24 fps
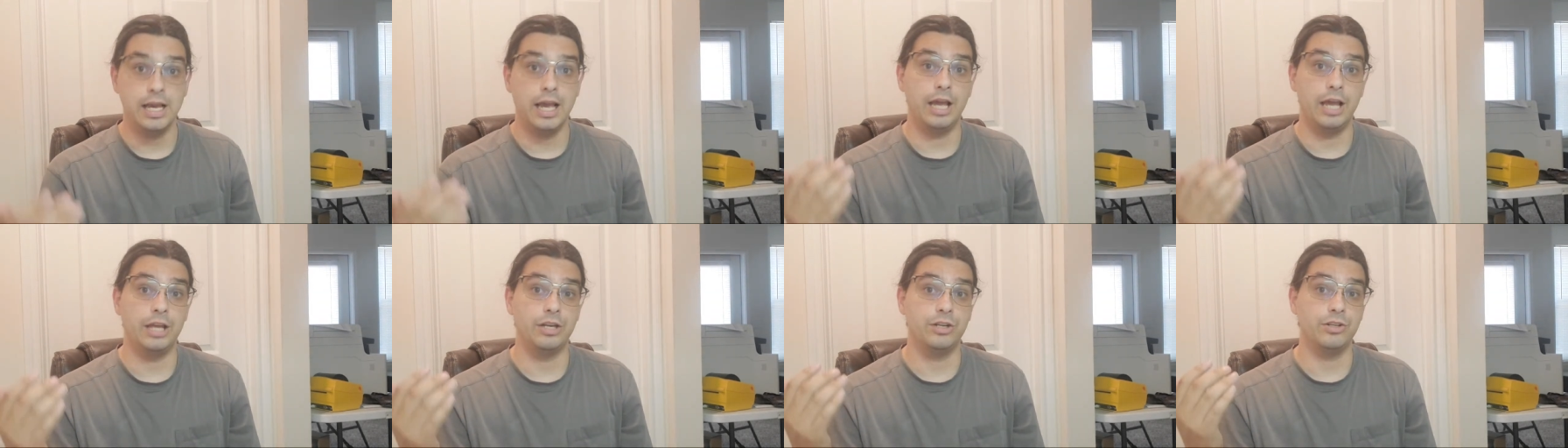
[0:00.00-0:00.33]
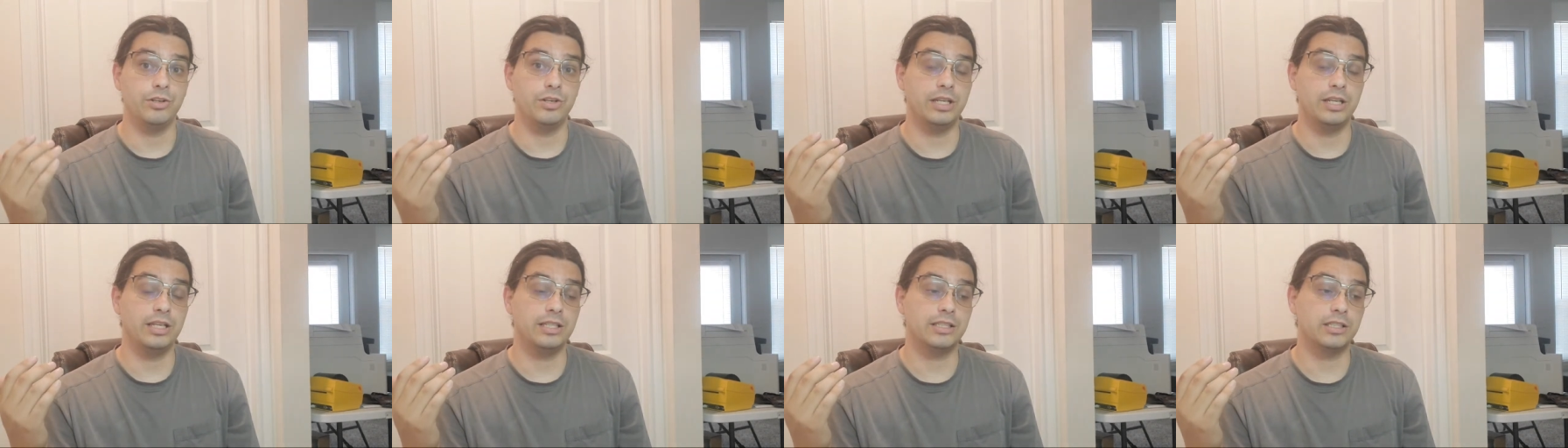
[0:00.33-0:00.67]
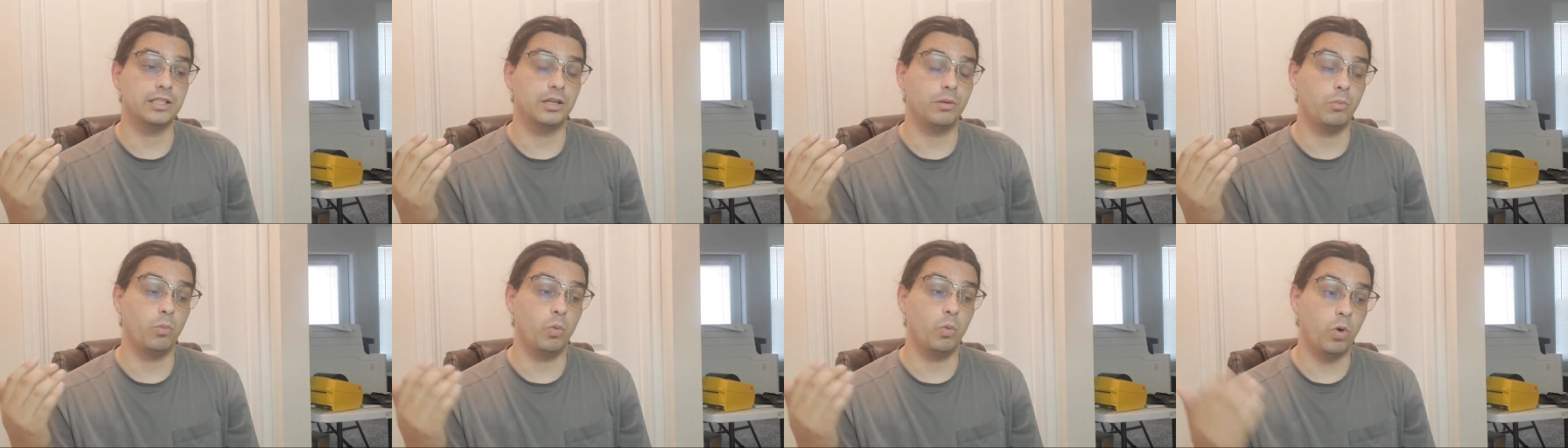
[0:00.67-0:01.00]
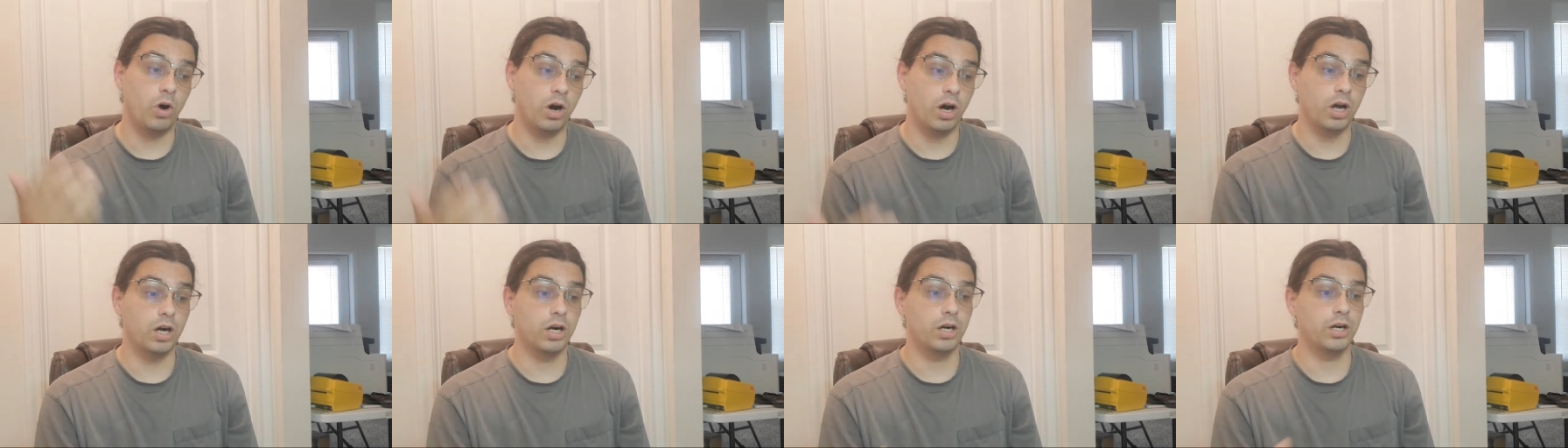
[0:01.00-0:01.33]
and you need some
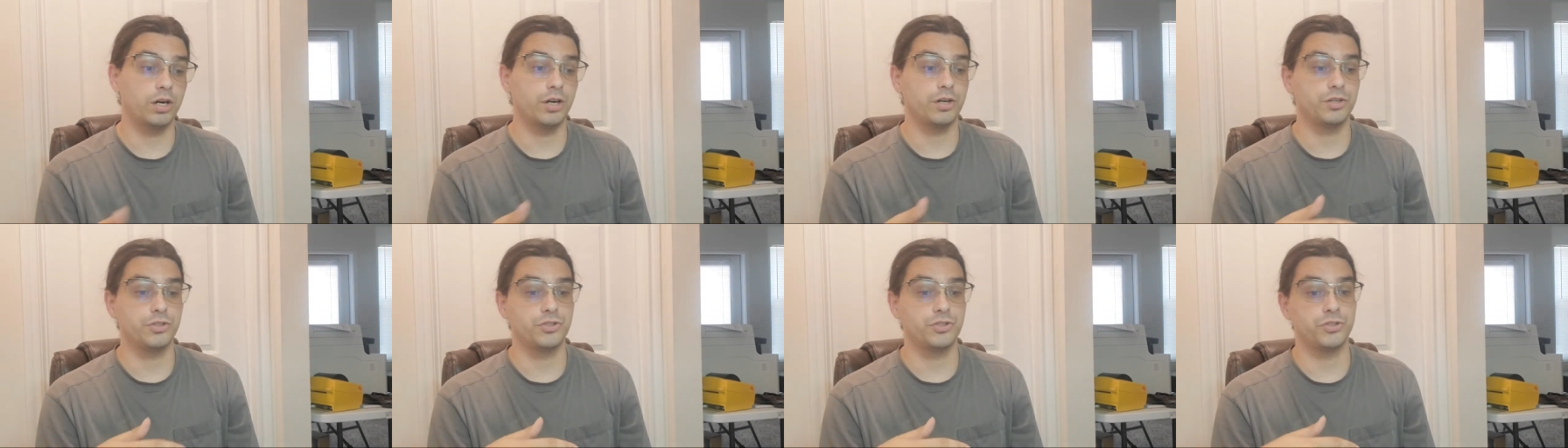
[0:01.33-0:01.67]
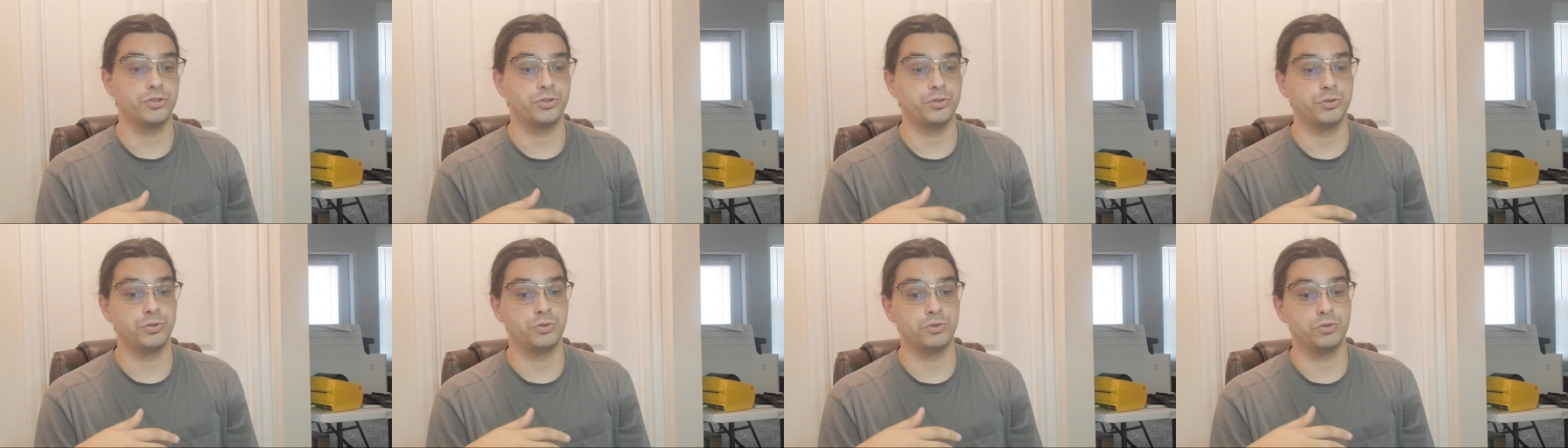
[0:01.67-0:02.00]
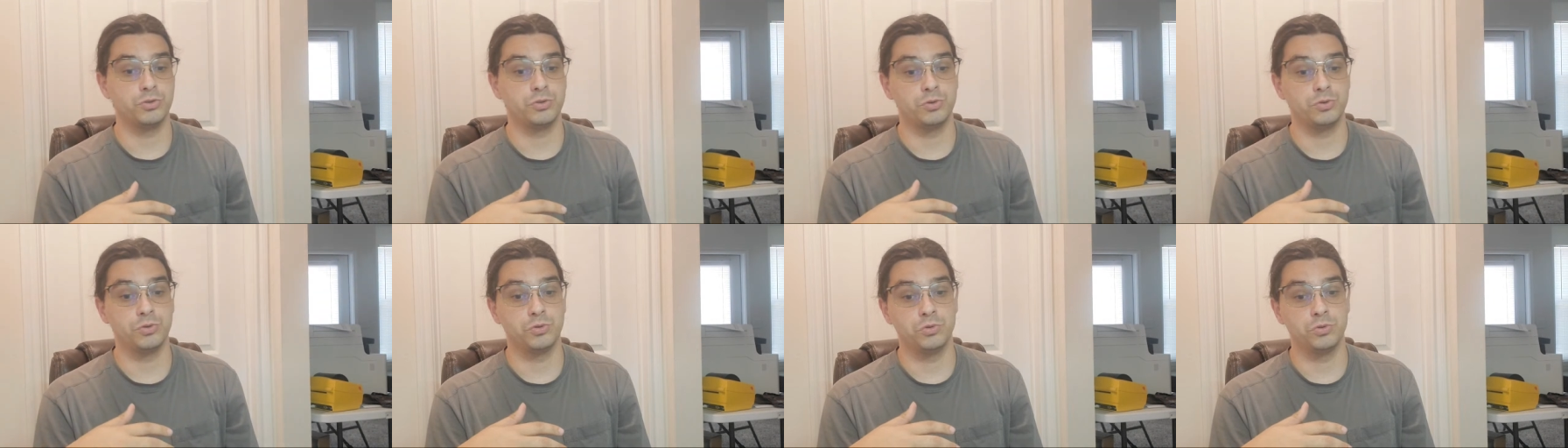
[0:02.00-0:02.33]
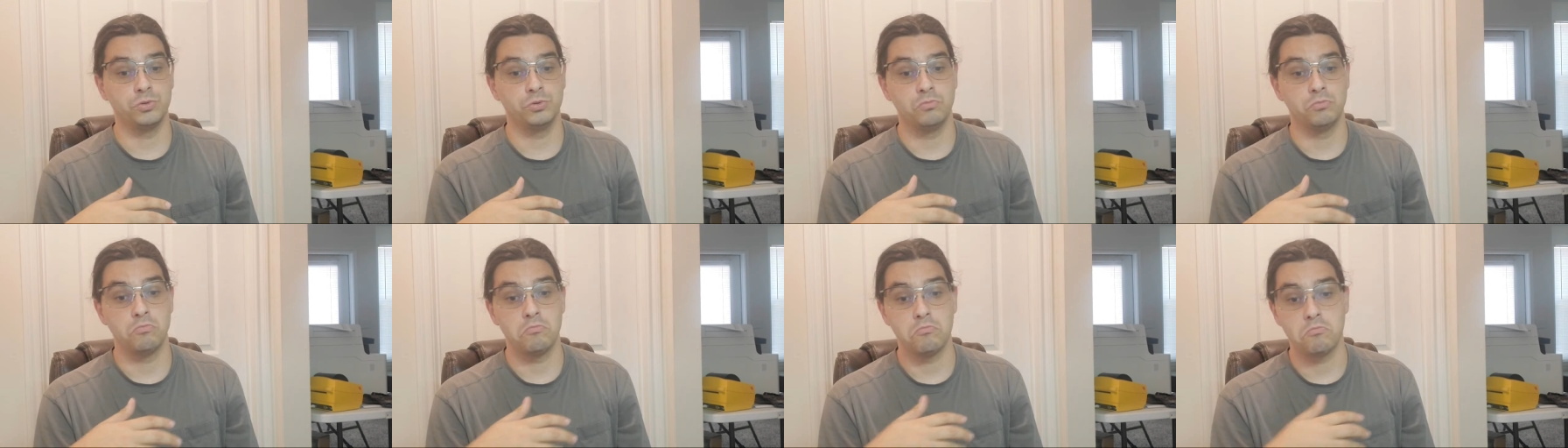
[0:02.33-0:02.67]
water
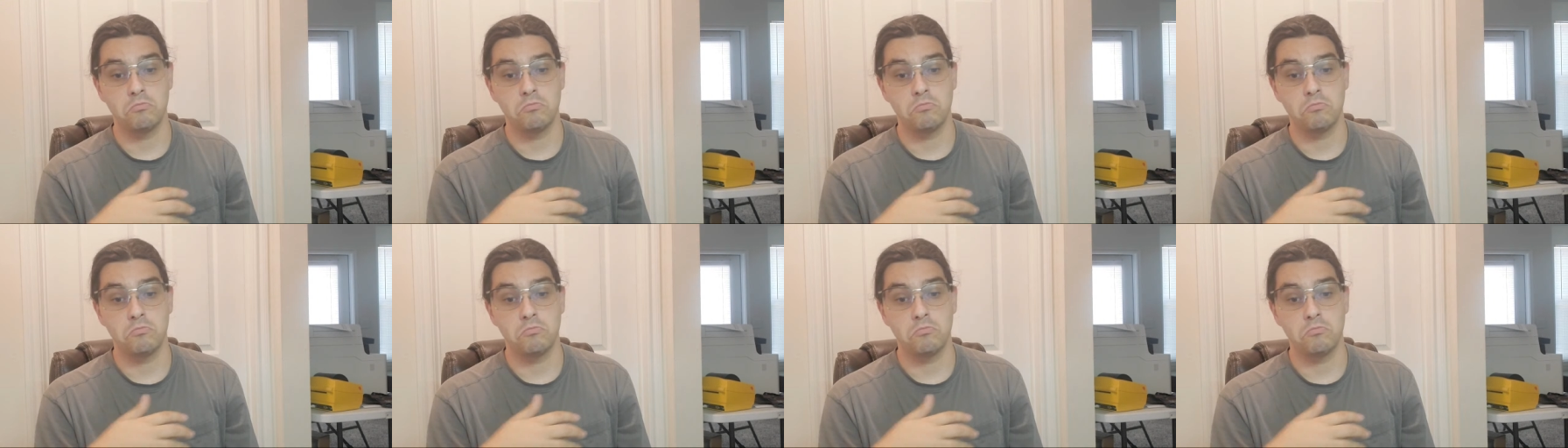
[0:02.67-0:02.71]
to